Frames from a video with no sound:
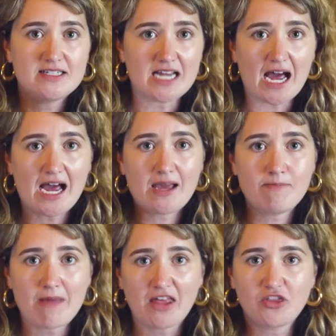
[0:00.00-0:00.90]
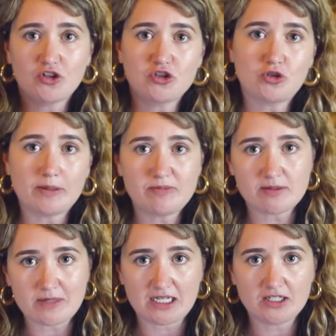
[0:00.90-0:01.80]

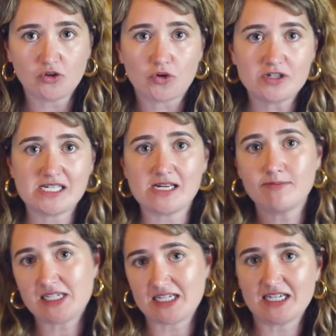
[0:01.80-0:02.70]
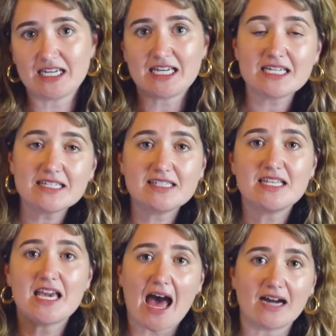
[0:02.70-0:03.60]
Dimethyltryptamine, or DMT, is
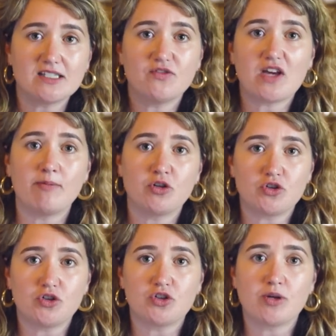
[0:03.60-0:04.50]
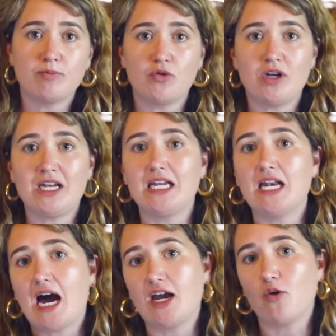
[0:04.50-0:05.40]
the active chemical component in
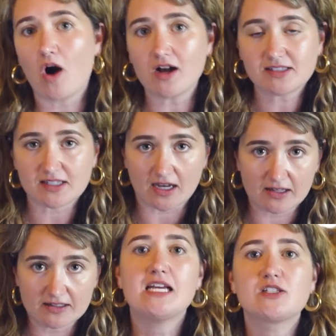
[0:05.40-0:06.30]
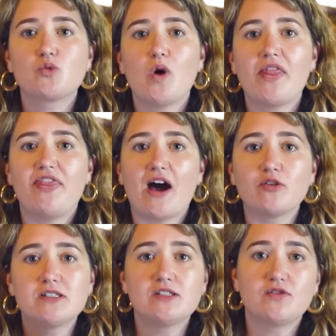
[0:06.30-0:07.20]
ayahuasca. It's what
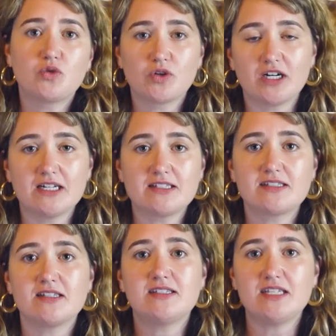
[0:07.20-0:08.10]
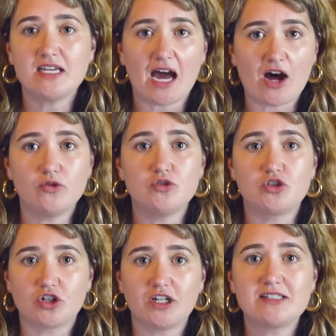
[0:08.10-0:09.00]
thousands of tourists seek out
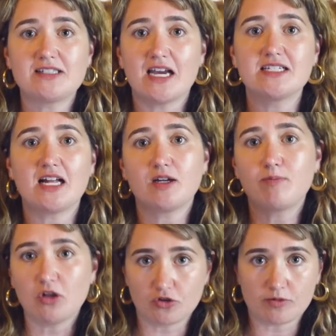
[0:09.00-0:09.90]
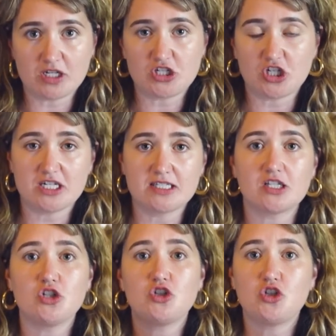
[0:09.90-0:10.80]
during psychedelic pilgrimages
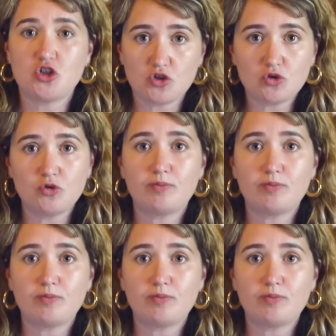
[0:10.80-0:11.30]
to